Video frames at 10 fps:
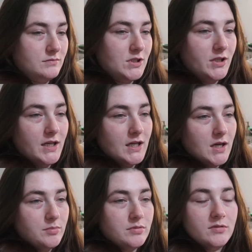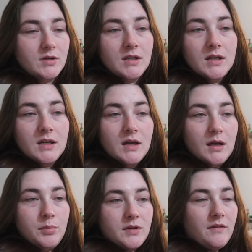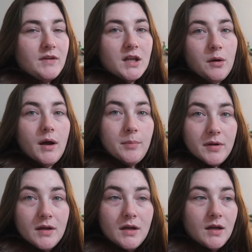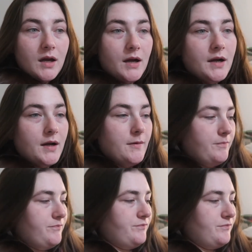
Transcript: cleaning up and put that video up. Um,